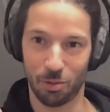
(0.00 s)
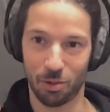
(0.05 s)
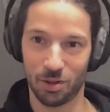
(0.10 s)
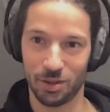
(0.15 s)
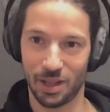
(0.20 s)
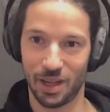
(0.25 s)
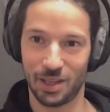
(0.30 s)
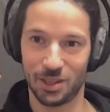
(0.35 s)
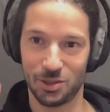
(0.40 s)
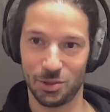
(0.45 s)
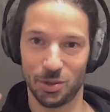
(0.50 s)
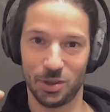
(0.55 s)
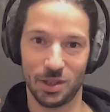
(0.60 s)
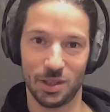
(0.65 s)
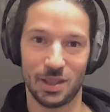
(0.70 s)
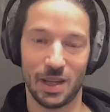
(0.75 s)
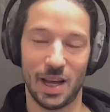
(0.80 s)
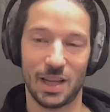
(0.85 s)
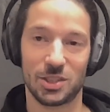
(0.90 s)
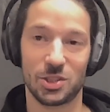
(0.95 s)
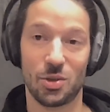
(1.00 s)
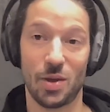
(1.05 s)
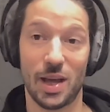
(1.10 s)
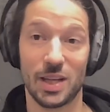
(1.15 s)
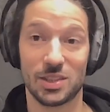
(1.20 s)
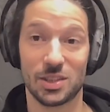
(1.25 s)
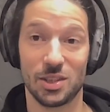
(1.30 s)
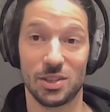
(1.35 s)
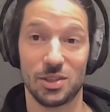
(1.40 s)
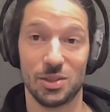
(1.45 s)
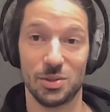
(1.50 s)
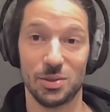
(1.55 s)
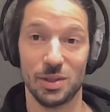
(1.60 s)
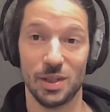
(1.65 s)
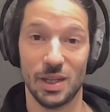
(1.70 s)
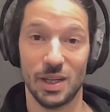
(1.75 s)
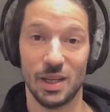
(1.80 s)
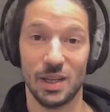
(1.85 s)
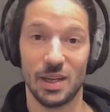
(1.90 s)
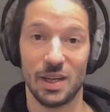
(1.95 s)
like doing the task you ask it to.
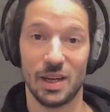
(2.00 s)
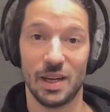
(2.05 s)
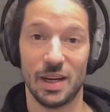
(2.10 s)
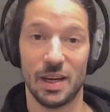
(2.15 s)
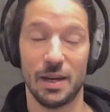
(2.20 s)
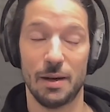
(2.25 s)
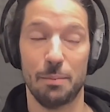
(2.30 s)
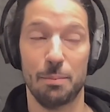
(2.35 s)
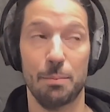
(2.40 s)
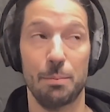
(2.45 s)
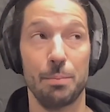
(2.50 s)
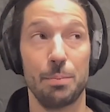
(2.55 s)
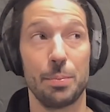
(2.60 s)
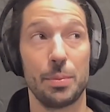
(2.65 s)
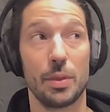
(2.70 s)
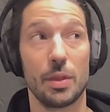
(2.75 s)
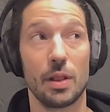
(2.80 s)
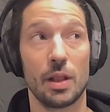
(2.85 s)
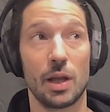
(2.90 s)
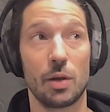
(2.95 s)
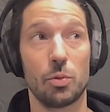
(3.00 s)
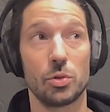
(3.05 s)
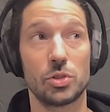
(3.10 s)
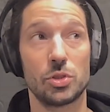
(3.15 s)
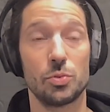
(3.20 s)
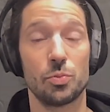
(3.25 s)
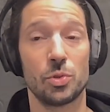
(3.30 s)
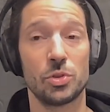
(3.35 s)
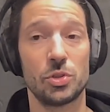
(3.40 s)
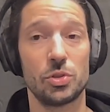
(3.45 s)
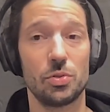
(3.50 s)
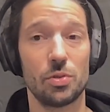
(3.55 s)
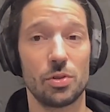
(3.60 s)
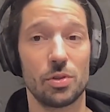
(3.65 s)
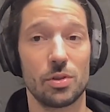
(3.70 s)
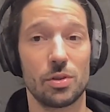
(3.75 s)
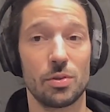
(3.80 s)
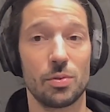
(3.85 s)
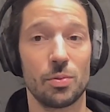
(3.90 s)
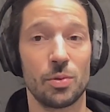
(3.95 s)
Like, what's
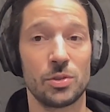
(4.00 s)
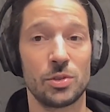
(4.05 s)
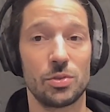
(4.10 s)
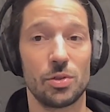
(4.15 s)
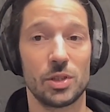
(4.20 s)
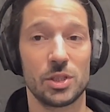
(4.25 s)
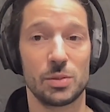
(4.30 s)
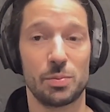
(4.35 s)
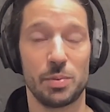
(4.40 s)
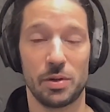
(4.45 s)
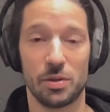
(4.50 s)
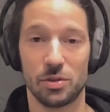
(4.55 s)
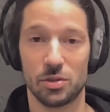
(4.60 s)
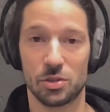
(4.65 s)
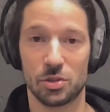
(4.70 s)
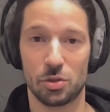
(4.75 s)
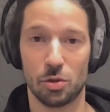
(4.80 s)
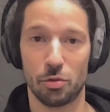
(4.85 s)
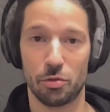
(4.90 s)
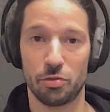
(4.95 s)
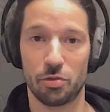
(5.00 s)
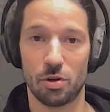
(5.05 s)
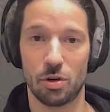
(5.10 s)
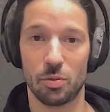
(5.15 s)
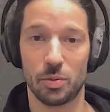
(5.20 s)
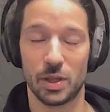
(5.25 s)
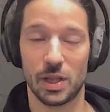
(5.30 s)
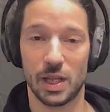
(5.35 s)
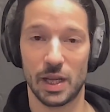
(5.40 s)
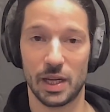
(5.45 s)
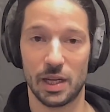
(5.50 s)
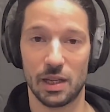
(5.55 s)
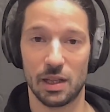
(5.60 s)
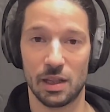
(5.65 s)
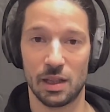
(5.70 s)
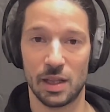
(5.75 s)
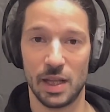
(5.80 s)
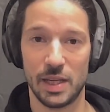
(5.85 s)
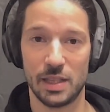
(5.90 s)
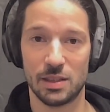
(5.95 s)
your experience so far with like
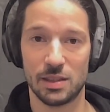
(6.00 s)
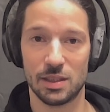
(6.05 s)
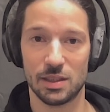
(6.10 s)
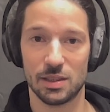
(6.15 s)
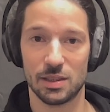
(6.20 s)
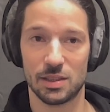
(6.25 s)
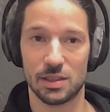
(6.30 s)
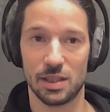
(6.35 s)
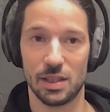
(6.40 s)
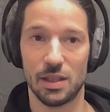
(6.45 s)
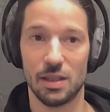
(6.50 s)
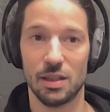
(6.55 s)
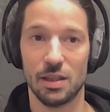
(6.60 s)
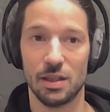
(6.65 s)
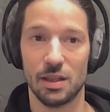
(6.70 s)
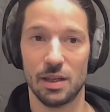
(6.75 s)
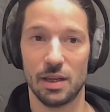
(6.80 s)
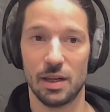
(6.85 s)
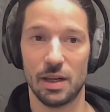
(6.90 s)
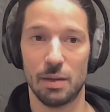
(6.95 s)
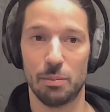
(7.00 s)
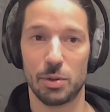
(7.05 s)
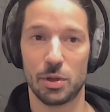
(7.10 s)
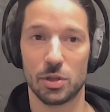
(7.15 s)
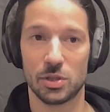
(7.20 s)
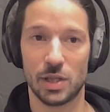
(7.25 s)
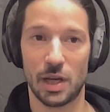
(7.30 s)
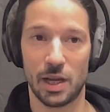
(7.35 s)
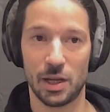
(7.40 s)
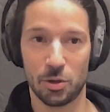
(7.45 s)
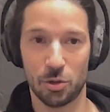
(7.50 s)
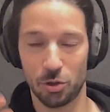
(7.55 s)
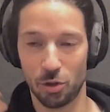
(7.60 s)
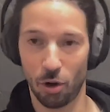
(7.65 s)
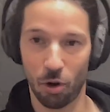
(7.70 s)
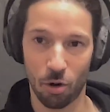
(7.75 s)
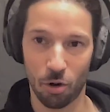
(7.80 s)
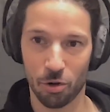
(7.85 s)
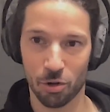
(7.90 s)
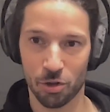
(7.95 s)
latency? Because I could
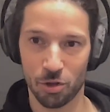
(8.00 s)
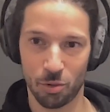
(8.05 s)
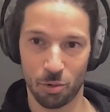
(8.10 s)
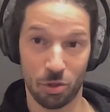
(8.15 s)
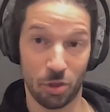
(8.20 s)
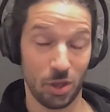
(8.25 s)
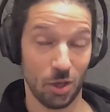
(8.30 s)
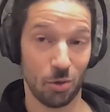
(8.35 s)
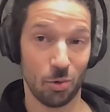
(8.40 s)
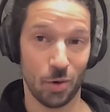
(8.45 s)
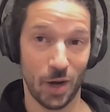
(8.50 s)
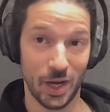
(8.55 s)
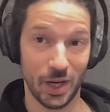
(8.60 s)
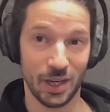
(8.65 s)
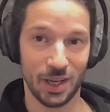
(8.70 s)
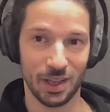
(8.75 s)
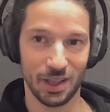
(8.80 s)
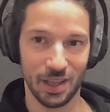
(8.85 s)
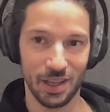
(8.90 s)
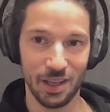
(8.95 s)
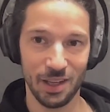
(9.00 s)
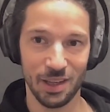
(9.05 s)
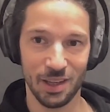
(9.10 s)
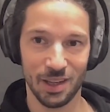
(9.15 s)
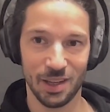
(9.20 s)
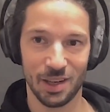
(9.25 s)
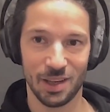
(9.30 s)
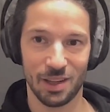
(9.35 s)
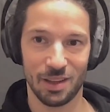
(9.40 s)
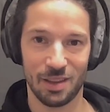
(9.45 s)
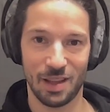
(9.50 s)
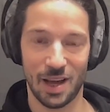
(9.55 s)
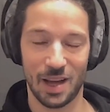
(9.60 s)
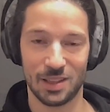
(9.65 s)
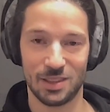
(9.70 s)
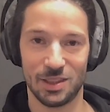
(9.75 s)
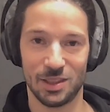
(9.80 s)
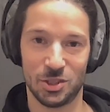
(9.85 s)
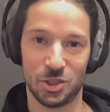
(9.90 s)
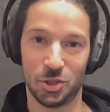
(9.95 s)
argue theoretically that
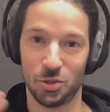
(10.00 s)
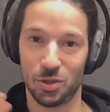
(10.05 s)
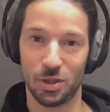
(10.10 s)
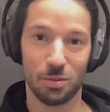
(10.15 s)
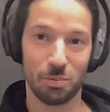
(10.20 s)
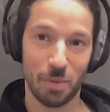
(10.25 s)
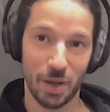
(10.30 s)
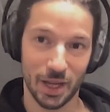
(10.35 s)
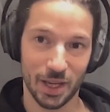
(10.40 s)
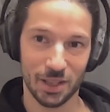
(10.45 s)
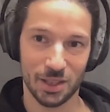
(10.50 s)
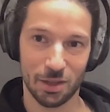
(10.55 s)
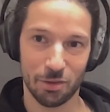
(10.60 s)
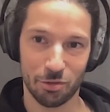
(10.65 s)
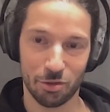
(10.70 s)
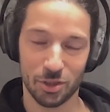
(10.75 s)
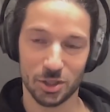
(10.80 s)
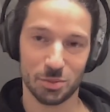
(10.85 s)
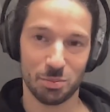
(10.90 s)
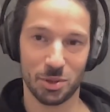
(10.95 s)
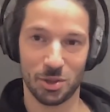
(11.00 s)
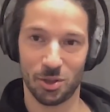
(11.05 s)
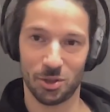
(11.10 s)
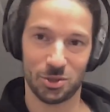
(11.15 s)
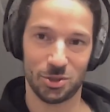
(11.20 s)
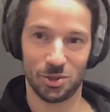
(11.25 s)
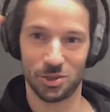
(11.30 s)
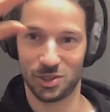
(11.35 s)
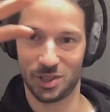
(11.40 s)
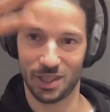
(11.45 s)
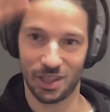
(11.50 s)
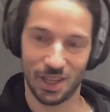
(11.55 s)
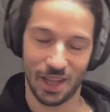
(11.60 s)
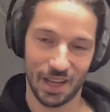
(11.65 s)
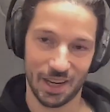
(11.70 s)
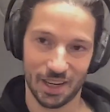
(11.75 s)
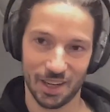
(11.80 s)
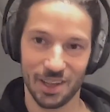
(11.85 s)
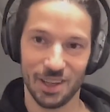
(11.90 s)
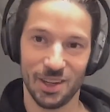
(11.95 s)
it shouldn't make a difference, because you're still
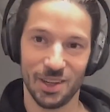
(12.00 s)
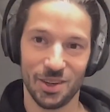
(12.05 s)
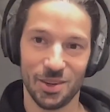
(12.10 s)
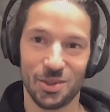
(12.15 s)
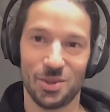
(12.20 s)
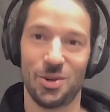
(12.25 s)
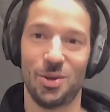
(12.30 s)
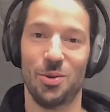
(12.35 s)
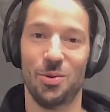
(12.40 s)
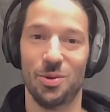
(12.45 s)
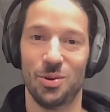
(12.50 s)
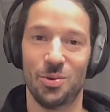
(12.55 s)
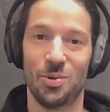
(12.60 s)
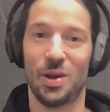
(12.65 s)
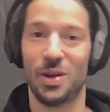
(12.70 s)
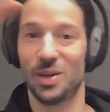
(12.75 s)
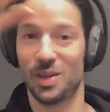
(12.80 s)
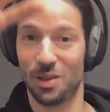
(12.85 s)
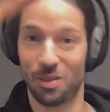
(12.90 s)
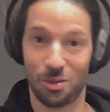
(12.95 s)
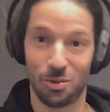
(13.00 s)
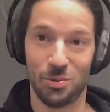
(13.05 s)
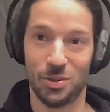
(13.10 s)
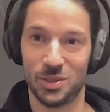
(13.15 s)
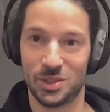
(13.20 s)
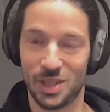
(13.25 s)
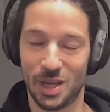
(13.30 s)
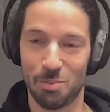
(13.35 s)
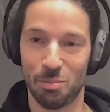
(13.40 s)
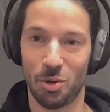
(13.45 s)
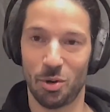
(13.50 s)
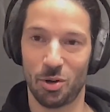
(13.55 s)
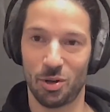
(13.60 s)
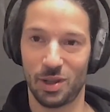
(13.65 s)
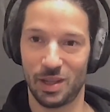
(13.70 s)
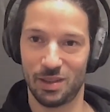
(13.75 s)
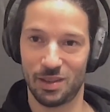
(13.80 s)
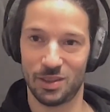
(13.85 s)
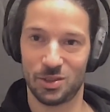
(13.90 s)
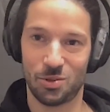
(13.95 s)
like running it through the same model,
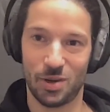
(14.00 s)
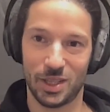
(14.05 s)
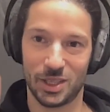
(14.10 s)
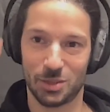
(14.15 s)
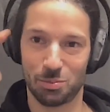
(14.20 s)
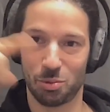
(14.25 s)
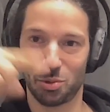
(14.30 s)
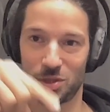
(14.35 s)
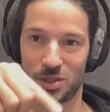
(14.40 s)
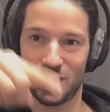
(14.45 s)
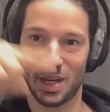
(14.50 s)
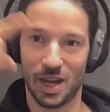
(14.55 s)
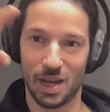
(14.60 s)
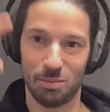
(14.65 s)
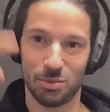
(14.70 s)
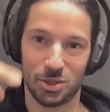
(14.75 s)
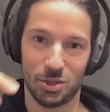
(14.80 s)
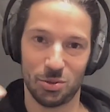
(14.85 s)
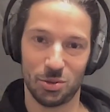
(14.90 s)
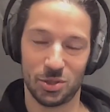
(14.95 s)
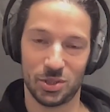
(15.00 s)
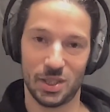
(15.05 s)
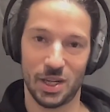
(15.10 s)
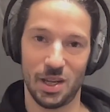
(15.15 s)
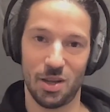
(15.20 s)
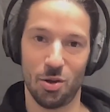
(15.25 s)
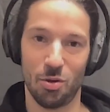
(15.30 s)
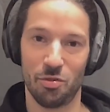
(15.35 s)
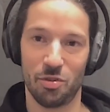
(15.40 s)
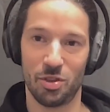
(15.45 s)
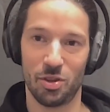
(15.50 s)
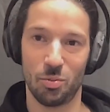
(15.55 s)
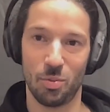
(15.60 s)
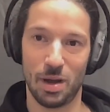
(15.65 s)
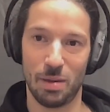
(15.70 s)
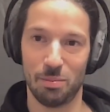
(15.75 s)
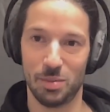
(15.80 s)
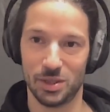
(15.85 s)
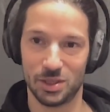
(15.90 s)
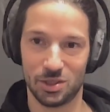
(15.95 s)
and the transport time, so to say, over the
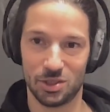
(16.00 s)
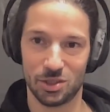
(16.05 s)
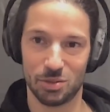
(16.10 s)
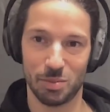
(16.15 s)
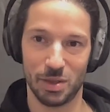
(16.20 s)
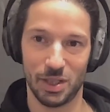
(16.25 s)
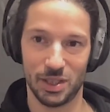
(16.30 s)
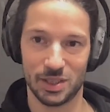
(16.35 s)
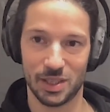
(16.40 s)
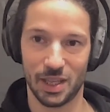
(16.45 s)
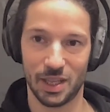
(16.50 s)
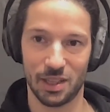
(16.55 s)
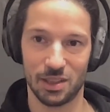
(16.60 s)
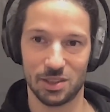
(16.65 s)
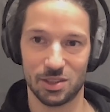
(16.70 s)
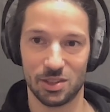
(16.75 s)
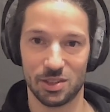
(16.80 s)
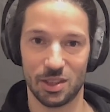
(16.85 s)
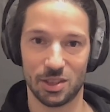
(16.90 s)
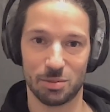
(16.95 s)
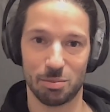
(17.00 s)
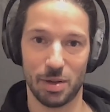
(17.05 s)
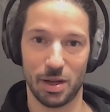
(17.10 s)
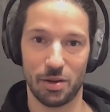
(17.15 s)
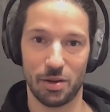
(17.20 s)
web is just milliseconds. It doesn't matter.